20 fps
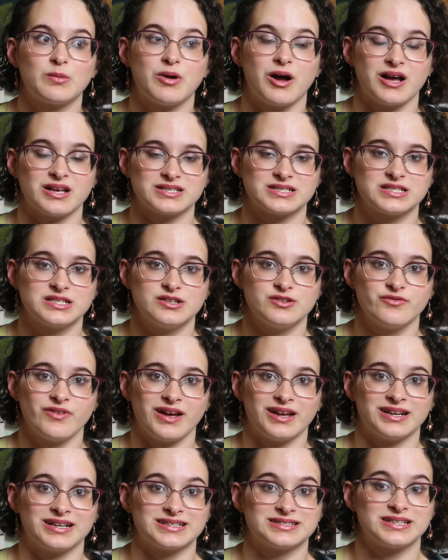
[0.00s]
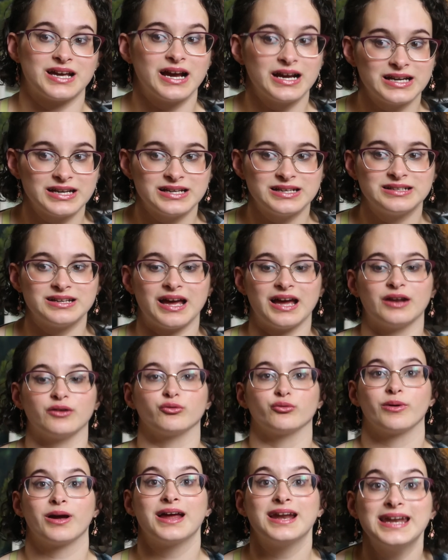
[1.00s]
positive and excited
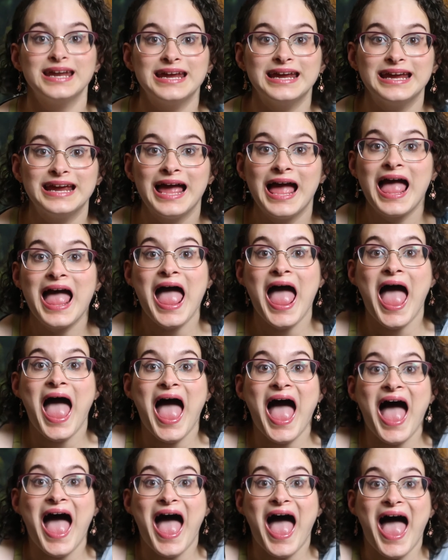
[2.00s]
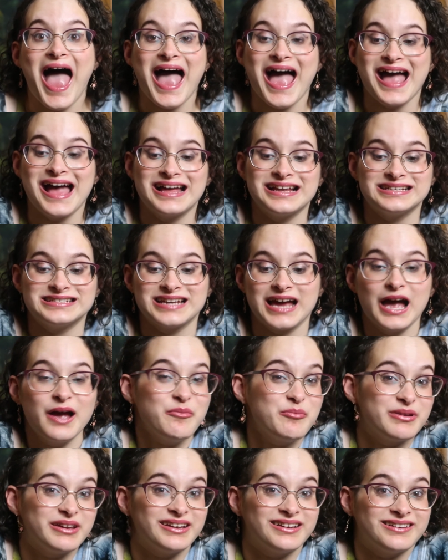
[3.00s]
and ready and
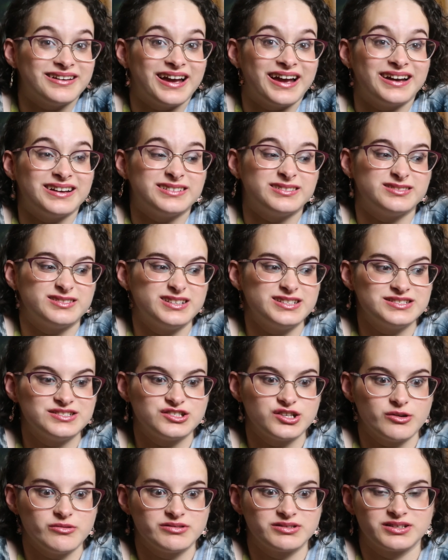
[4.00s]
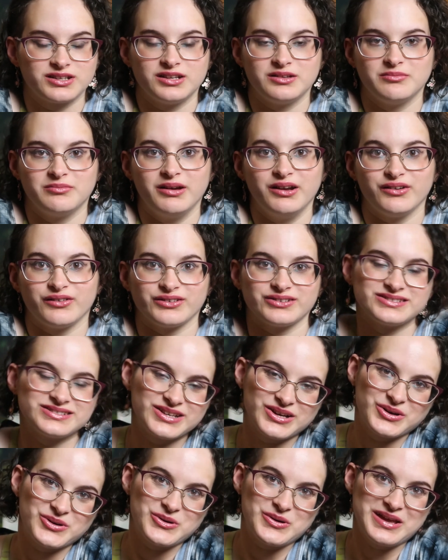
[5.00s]
happy. And this show is getting better.
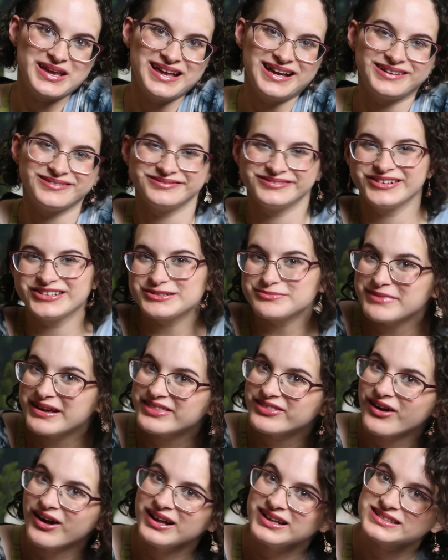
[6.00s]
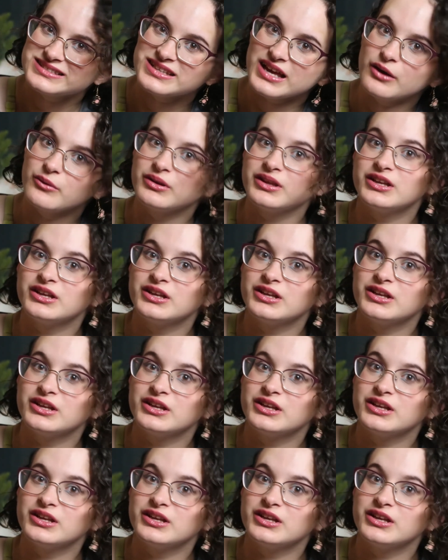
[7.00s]
So yeah, those are my thoughts. I